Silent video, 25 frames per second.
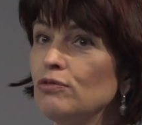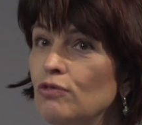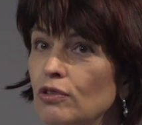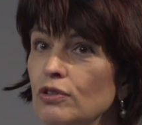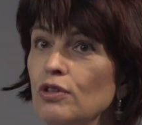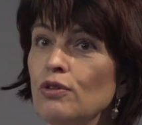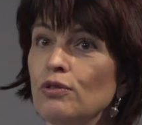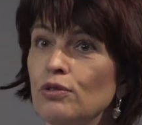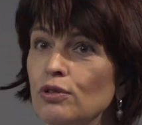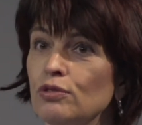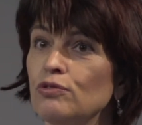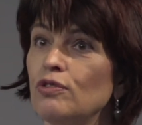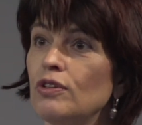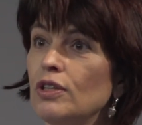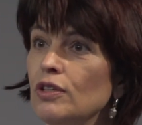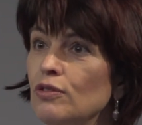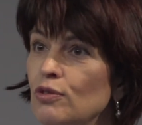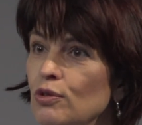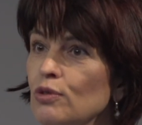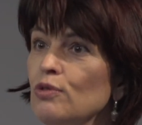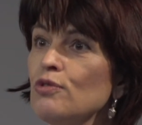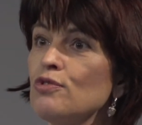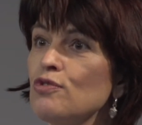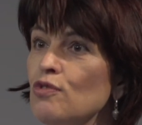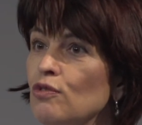you could
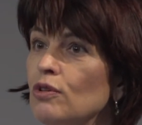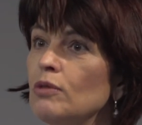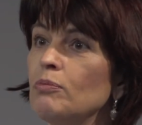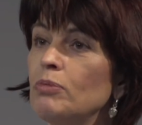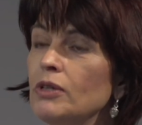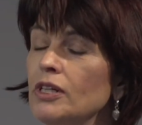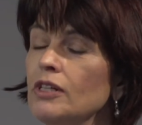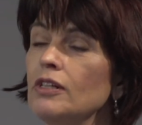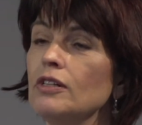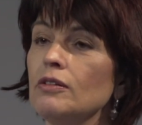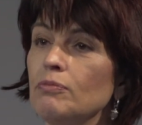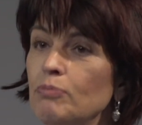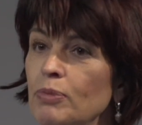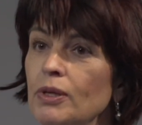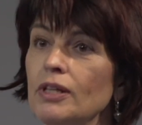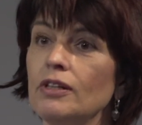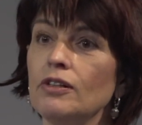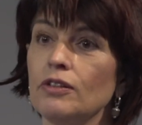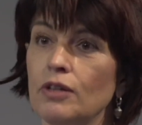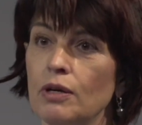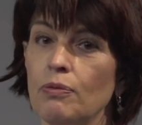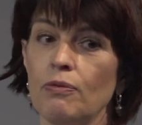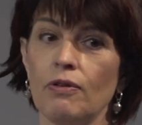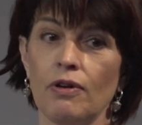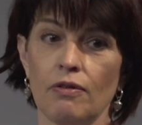reduce your
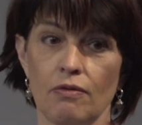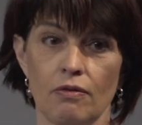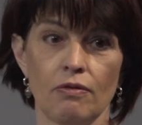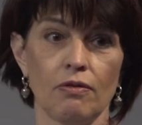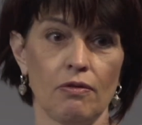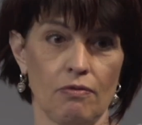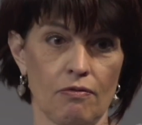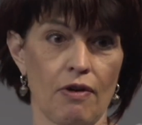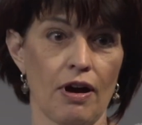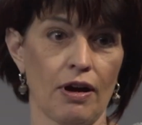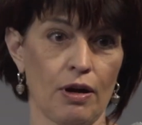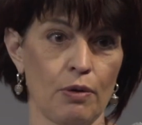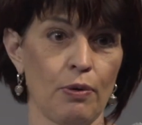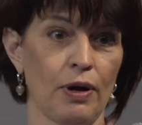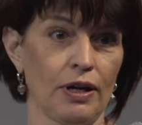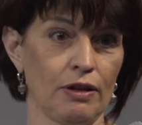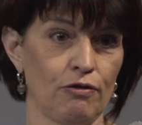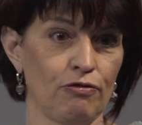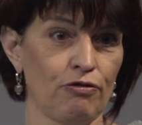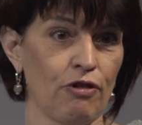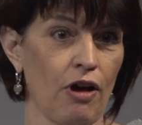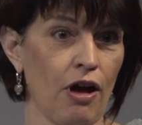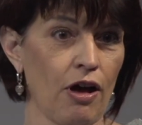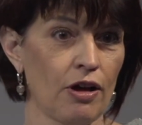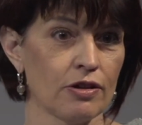bill quite
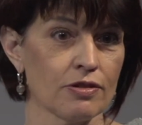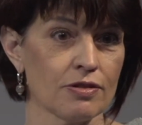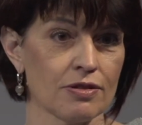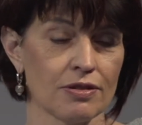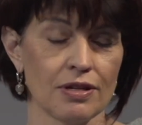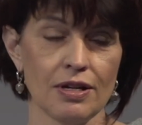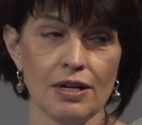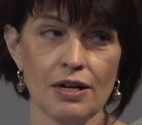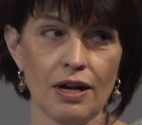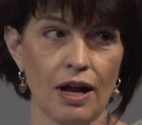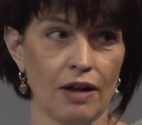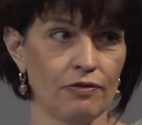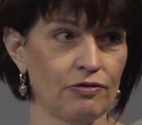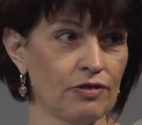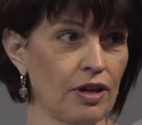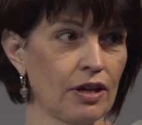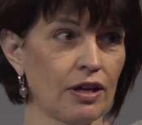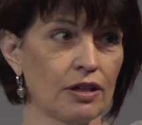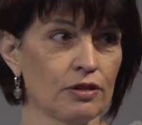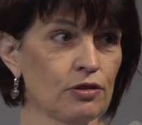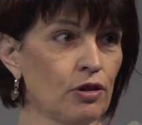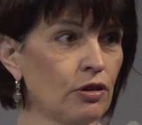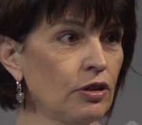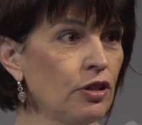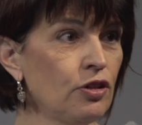fast, and
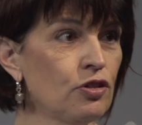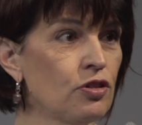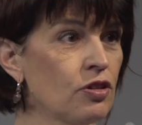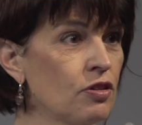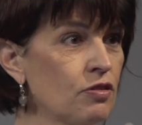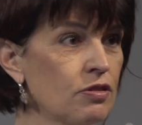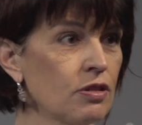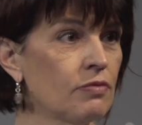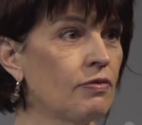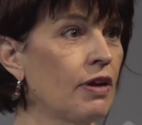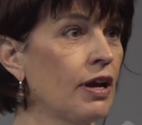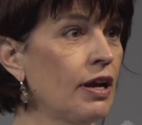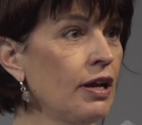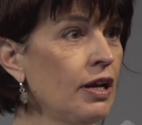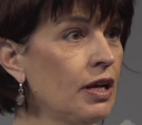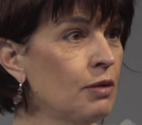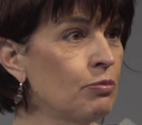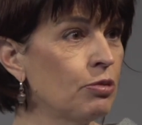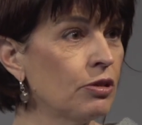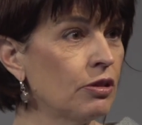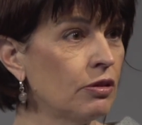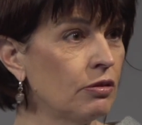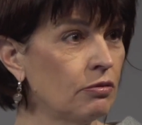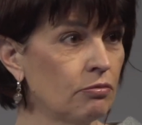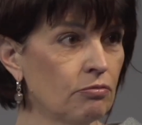technology is
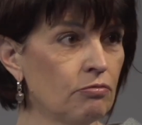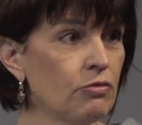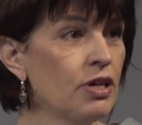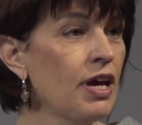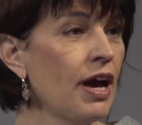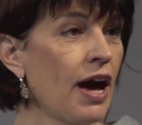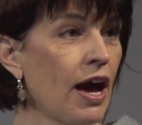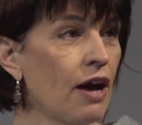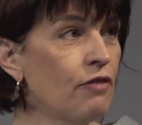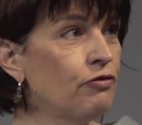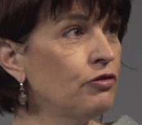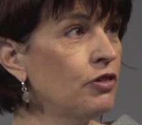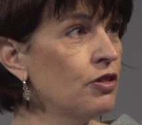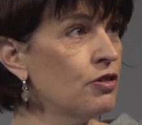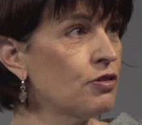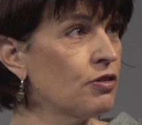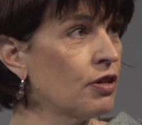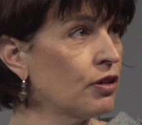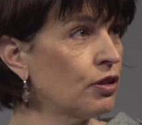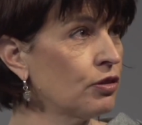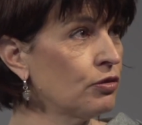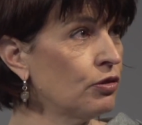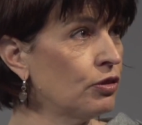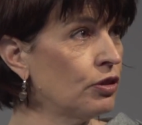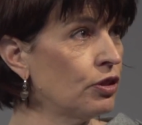available. We have these
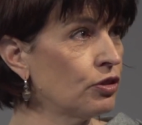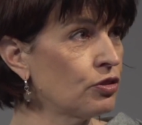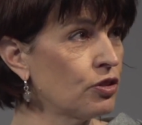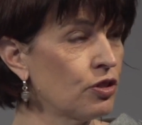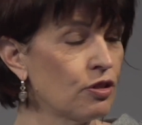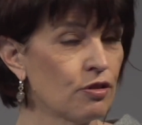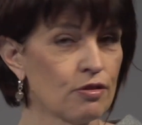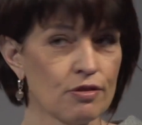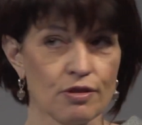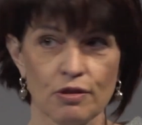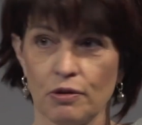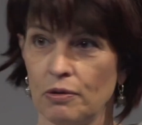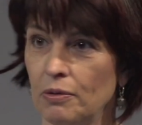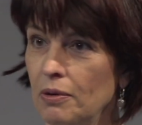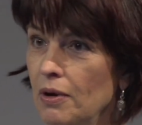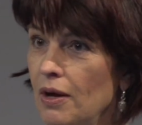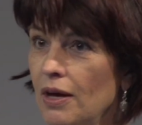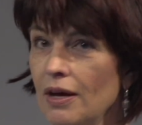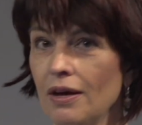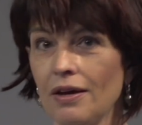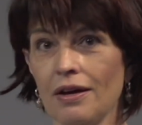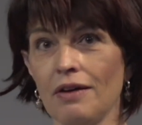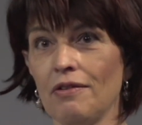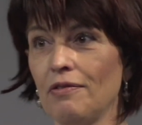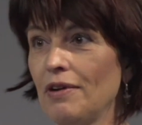technologies, so
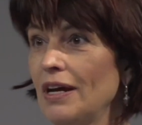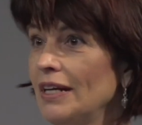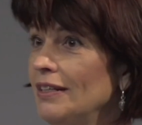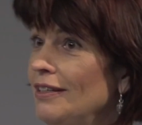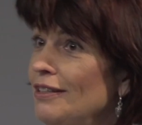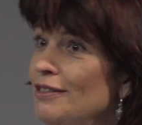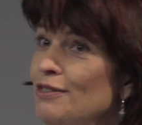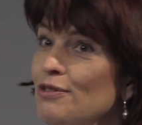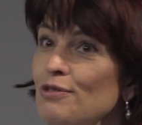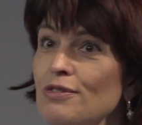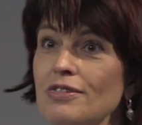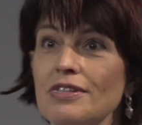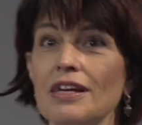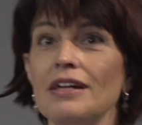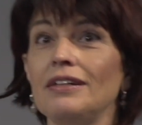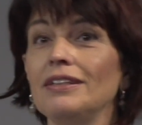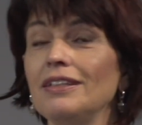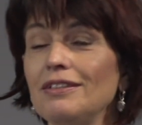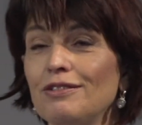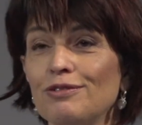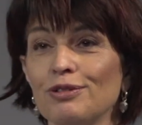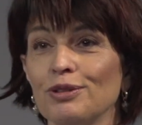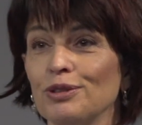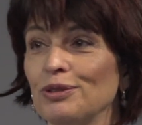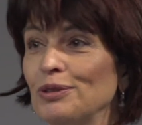ready to sell
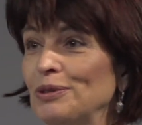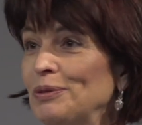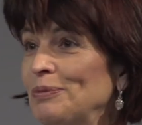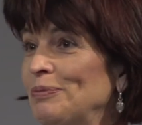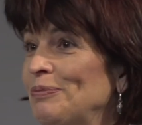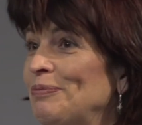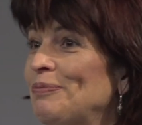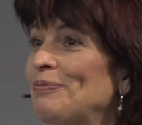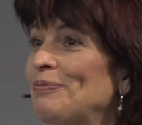it to you.